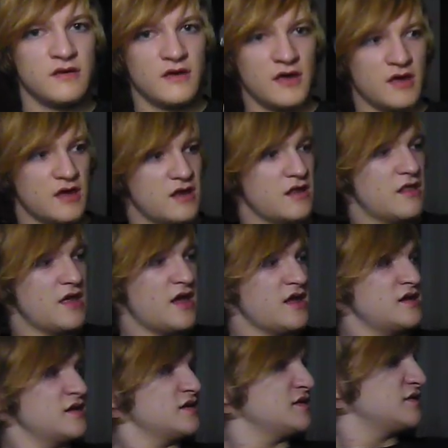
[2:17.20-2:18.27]
And that
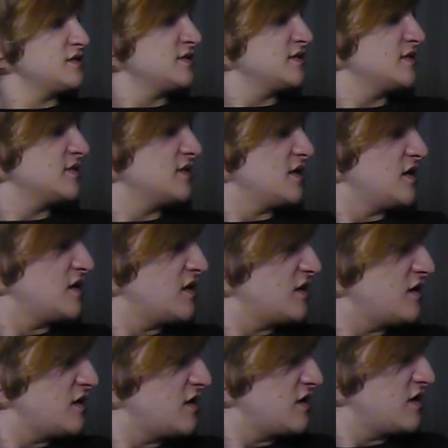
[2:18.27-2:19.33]
is
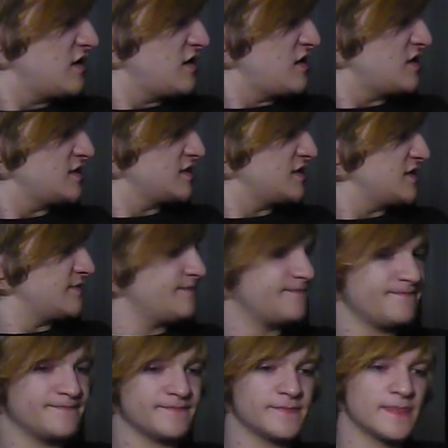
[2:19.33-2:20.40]
it.
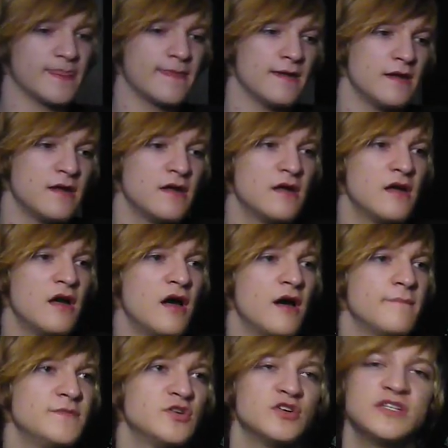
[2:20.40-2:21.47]

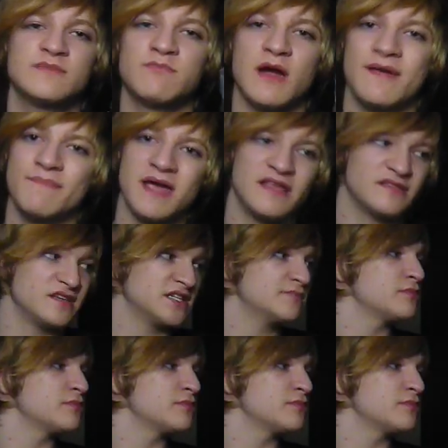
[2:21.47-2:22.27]
Um, you could spray paint this